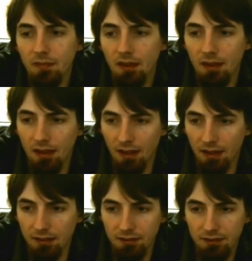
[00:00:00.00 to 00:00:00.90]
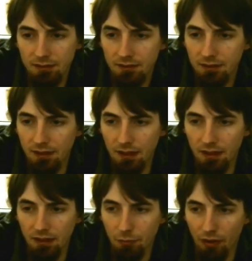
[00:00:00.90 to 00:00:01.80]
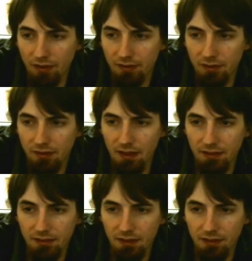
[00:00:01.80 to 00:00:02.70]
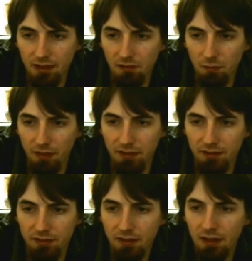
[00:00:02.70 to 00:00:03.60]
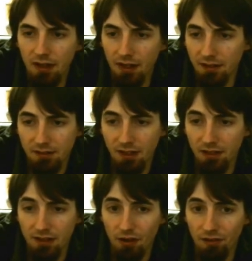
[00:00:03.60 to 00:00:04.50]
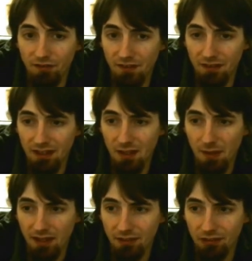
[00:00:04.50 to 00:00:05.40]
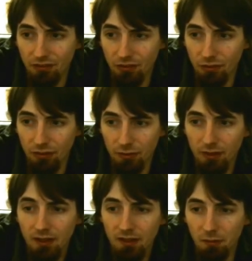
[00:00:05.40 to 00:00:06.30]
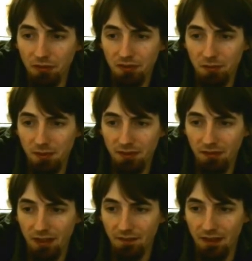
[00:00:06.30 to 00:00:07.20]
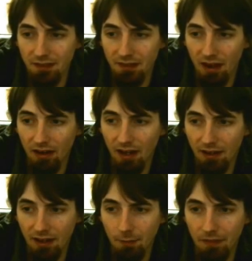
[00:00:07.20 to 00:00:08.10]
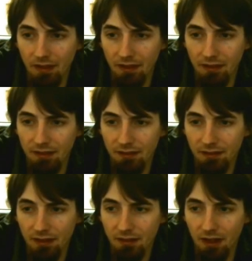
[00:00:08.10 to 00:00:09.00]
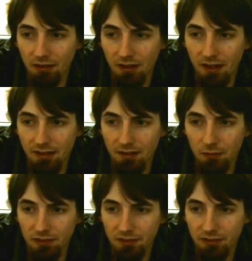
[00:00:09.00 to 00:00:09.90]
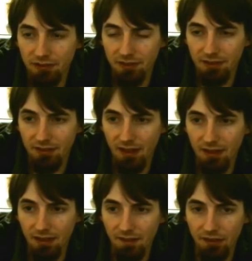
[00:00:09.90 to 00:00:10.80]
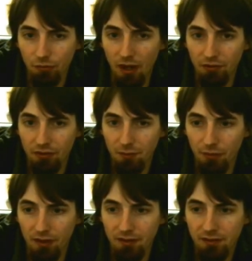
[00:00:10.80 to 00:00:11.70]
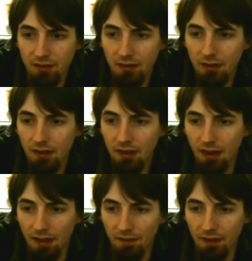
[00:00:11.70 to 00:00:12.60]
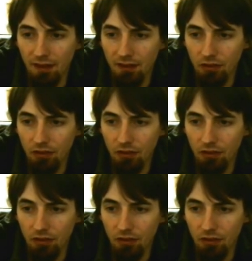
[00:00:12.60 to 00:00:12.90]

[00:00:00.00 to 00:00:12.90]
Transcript: and the prices it takes to get to the different places. Again, it's like $1.50 to get back to Shinjuku. The most expensive thing on the entire goddamn thing is $1.90, which is just insane, and that's round trip price. And then you